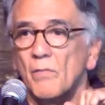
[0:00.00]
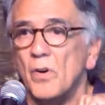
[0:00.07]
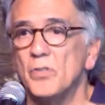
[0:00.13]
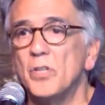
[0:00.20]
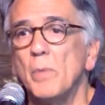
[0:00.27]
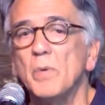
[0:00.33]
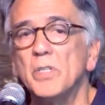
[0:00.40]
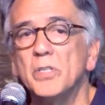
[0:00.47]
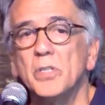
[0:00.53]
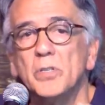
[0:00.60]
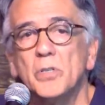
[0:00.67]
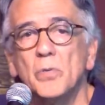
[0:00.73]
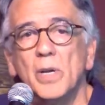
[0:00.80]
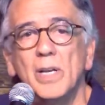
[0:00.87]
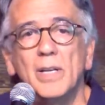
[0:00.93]
for someone to
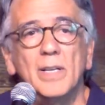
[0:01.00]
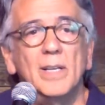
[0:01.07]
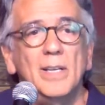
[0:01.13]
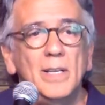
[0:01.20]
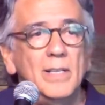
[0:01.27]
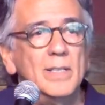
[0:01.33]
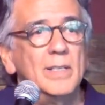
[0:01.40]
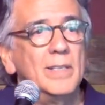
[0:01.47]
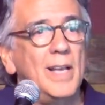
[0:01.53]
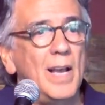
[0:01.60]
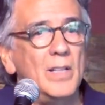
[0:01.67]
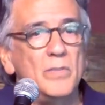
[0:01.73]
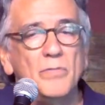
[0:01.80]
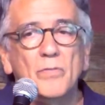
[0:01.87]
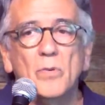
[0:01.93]
drink in
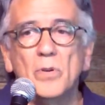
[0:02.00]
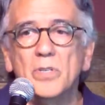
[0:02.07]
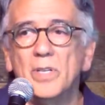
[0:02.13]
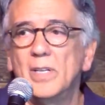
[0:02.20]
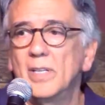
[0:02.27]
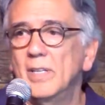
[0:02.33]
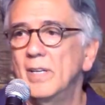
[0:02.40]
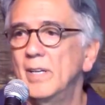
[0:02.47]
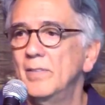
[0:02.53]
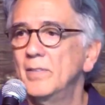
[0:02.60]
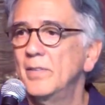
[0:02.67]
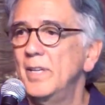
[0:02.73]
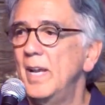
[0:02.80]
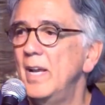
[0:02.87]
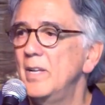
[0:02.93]
California
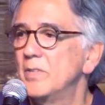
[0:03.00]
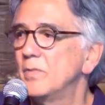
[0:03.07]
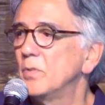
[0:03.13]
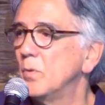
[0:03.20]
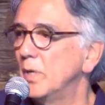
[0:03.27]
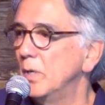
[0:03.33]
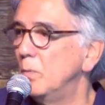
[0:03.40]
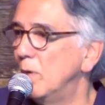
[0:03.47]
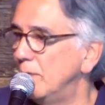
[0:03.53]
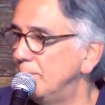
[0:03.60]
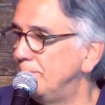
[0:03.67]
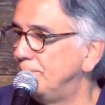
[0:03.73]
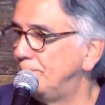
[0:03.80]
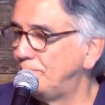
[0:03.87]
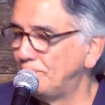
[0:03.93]
under the age of 21?